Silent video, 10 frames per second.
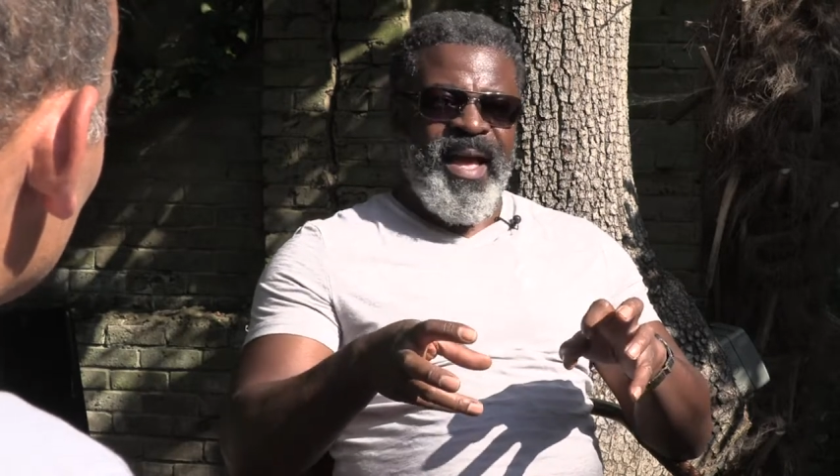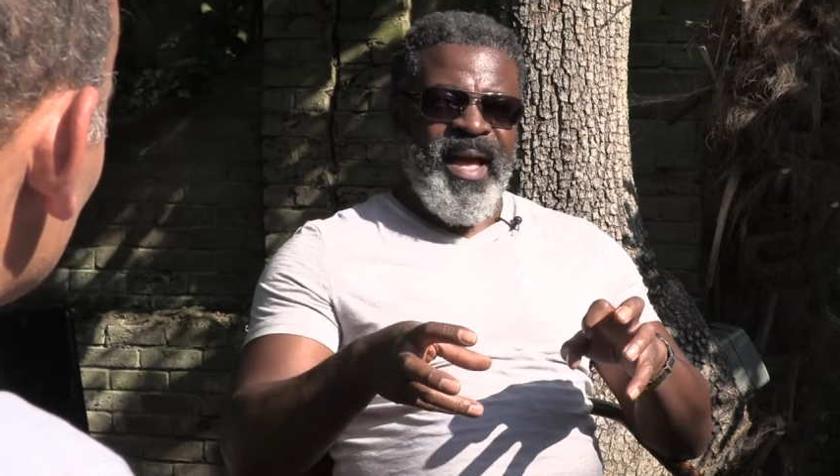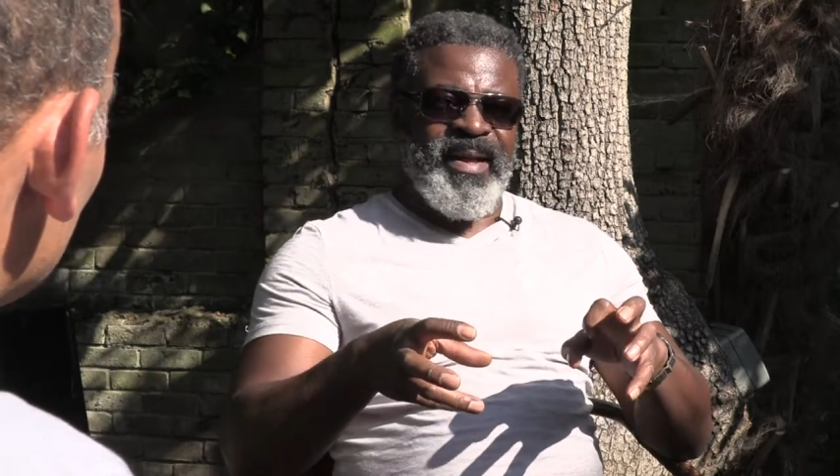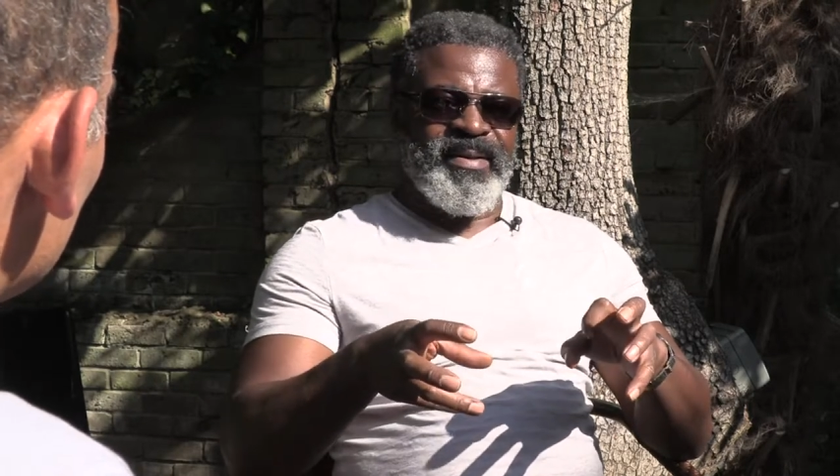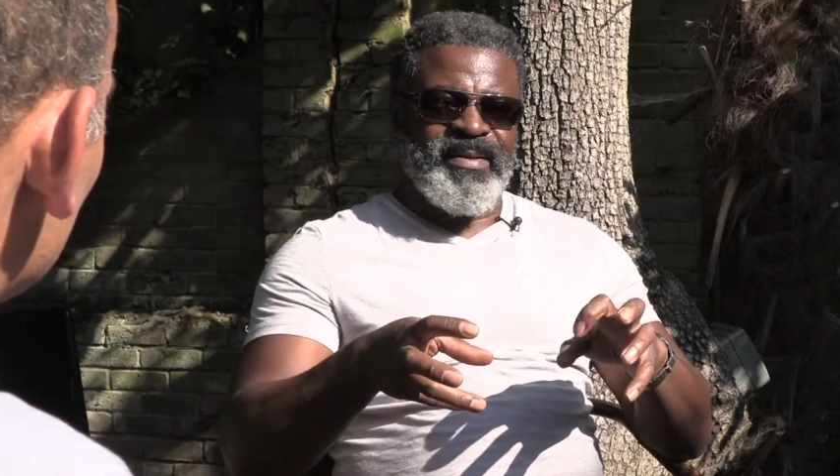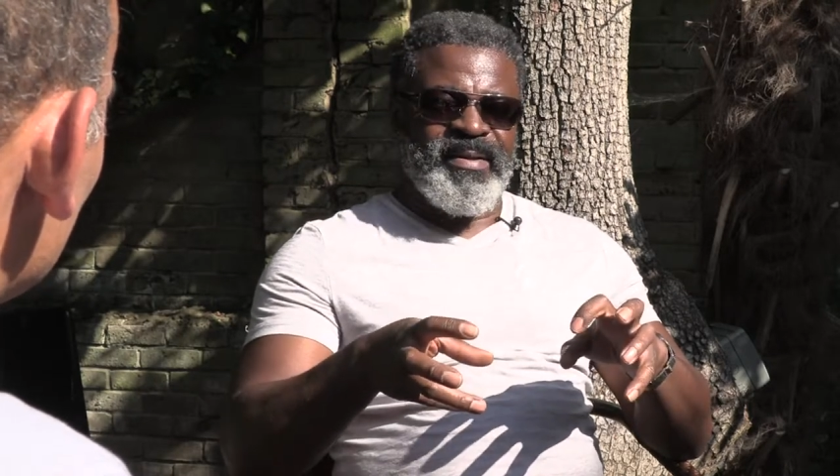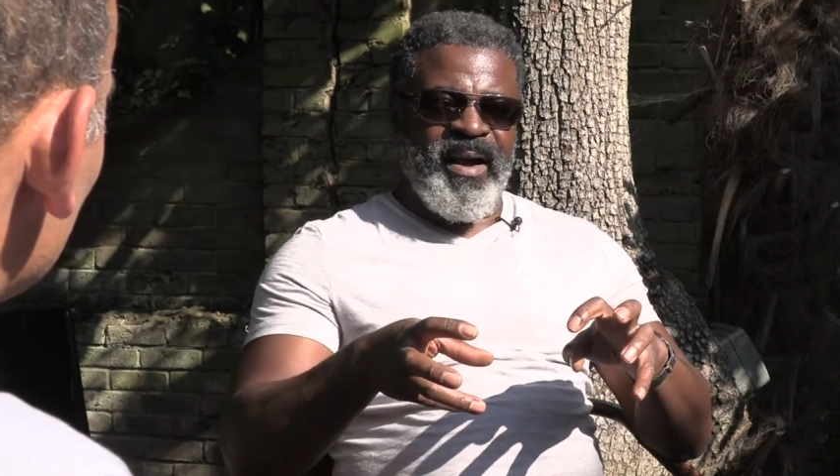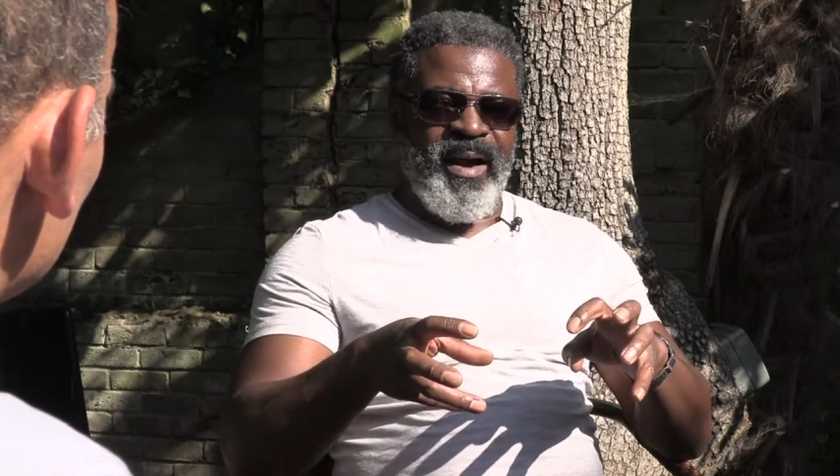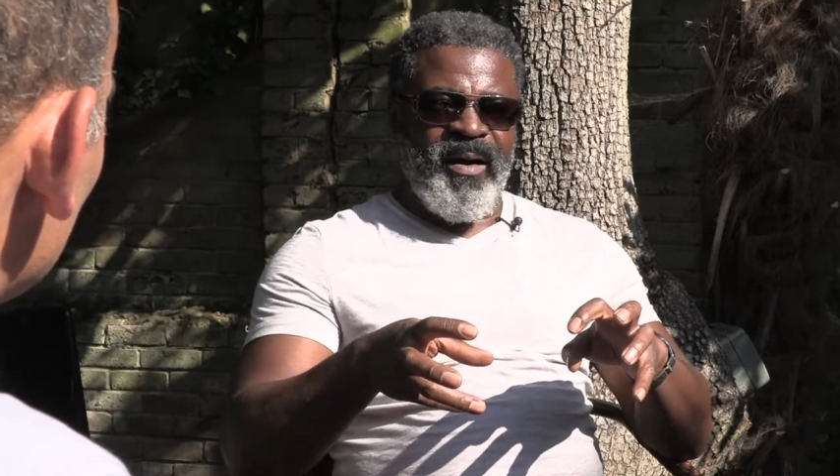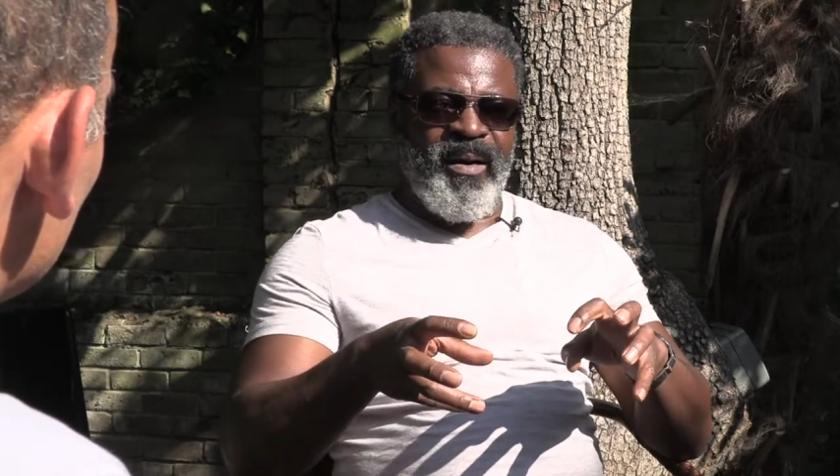and
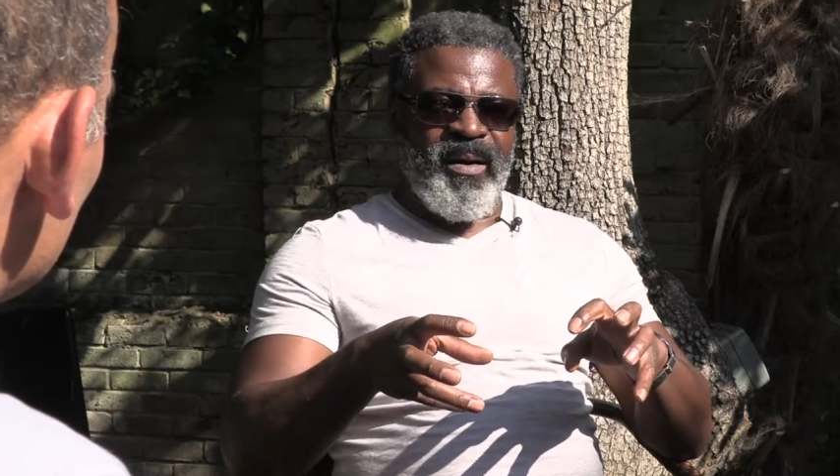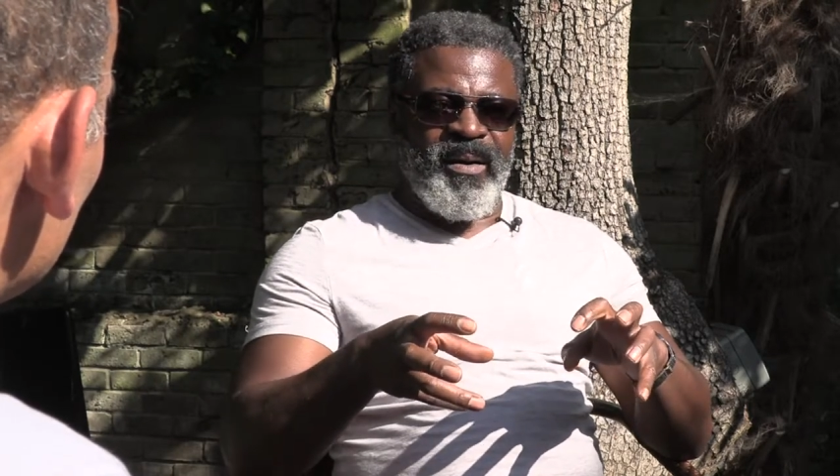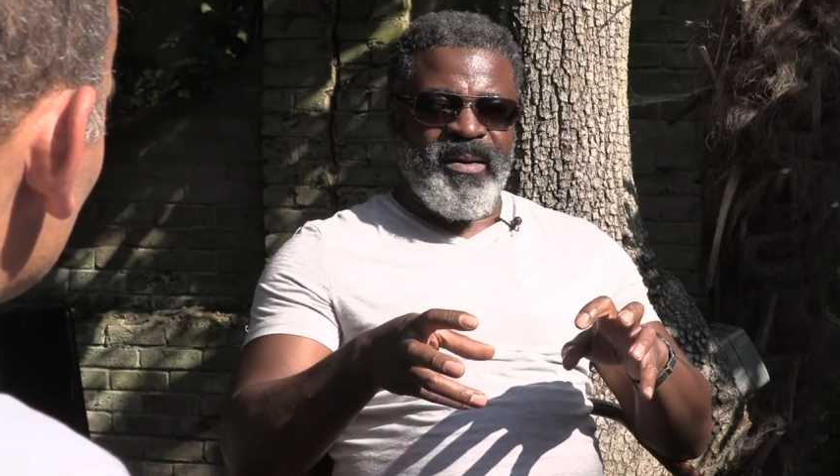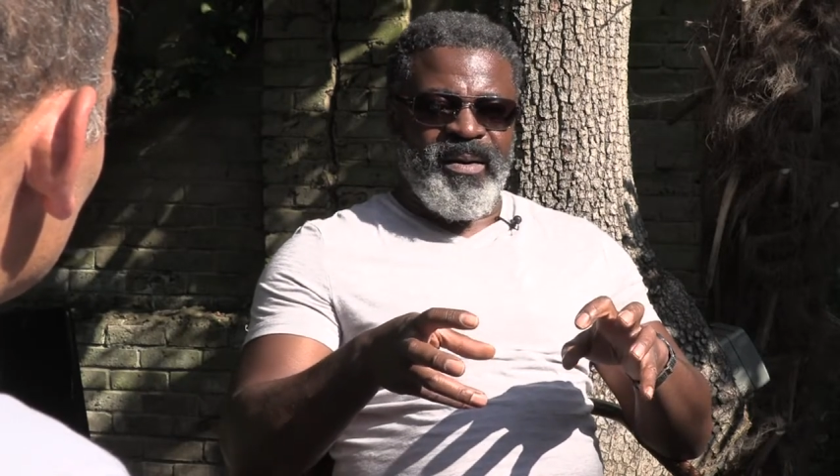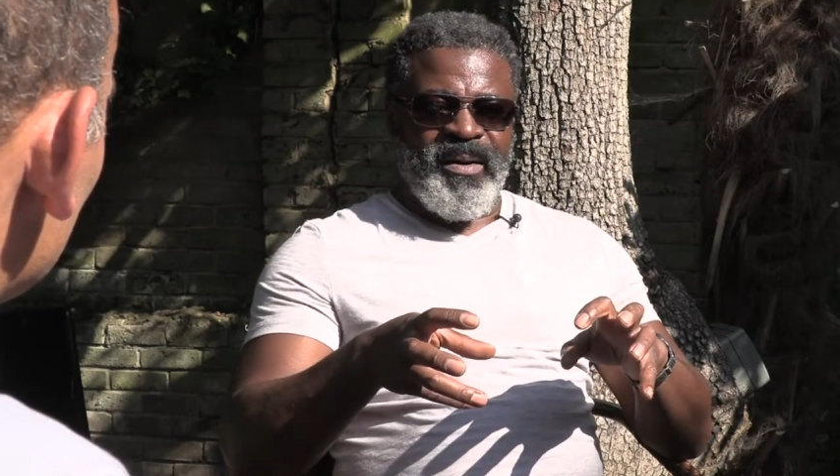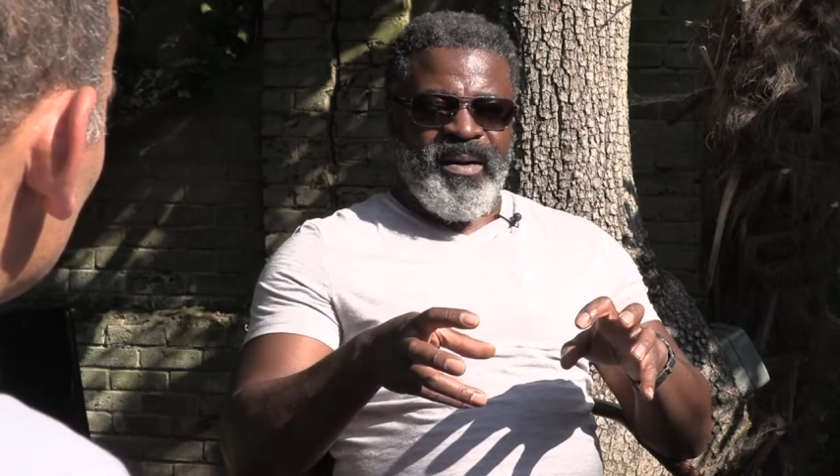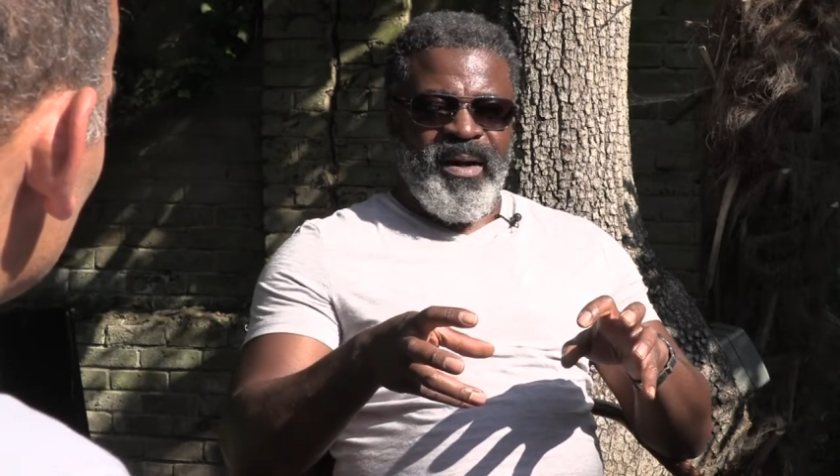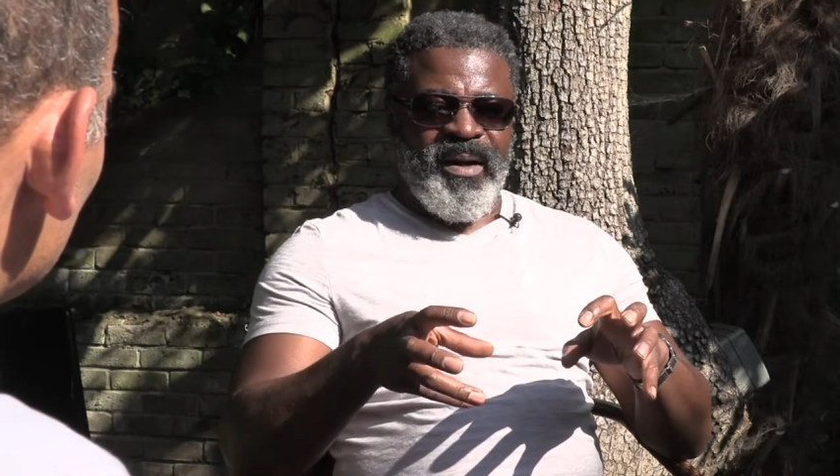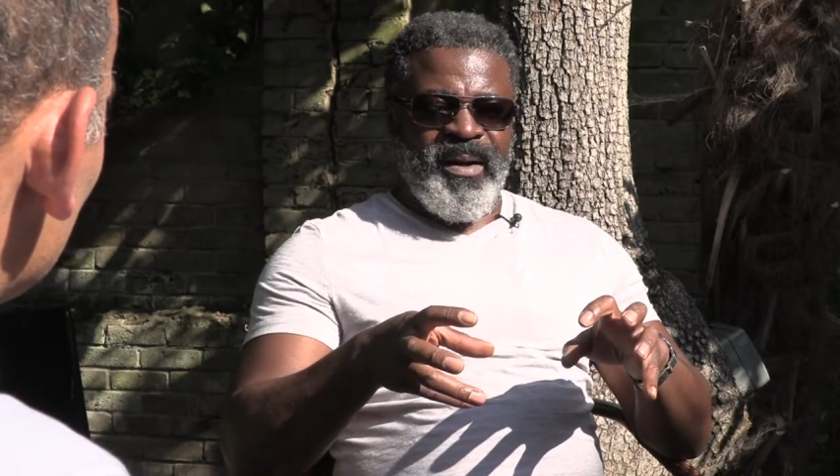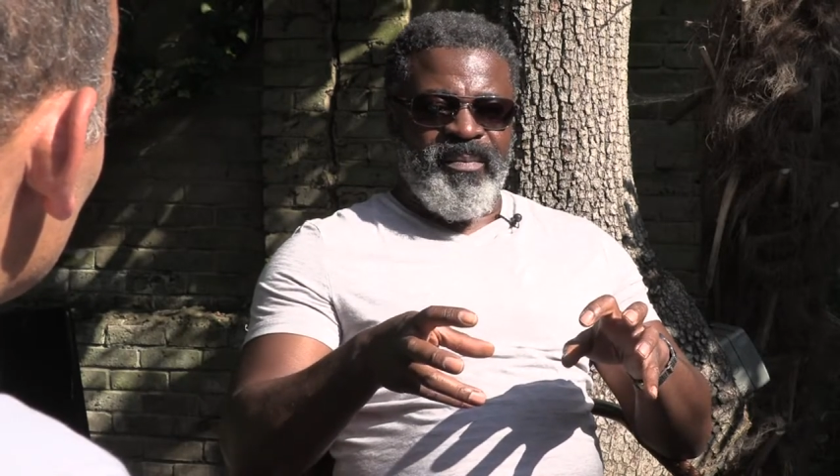our
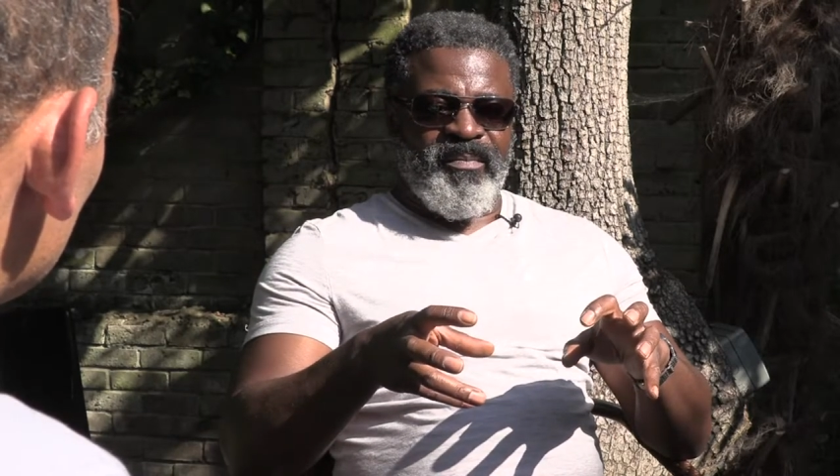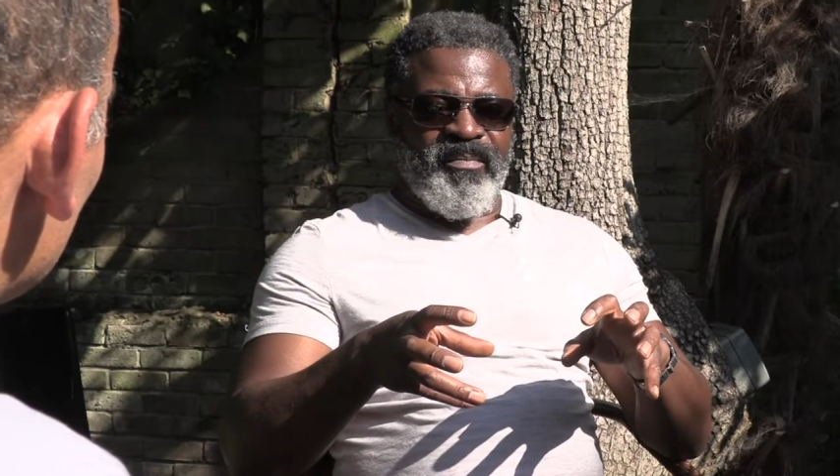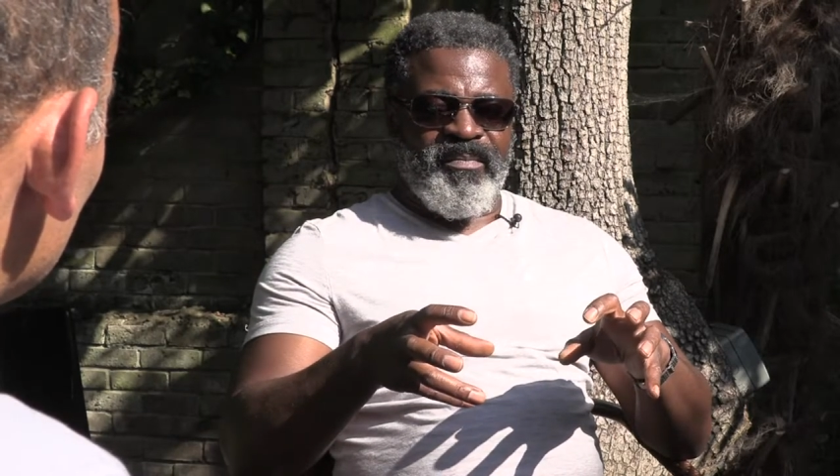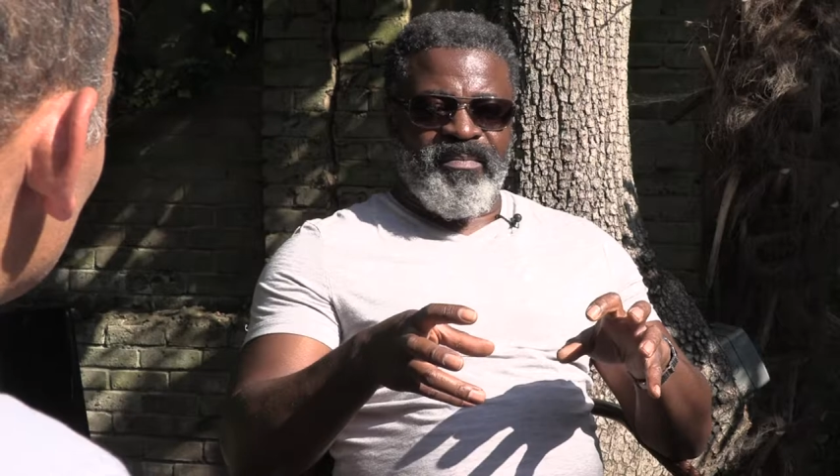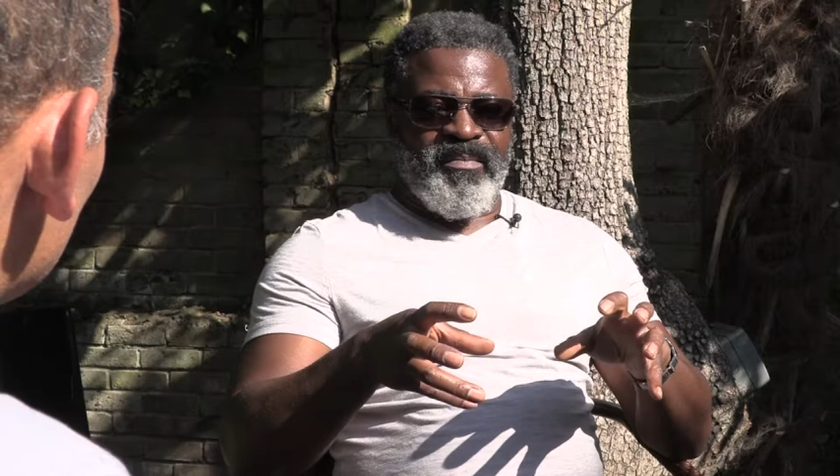um,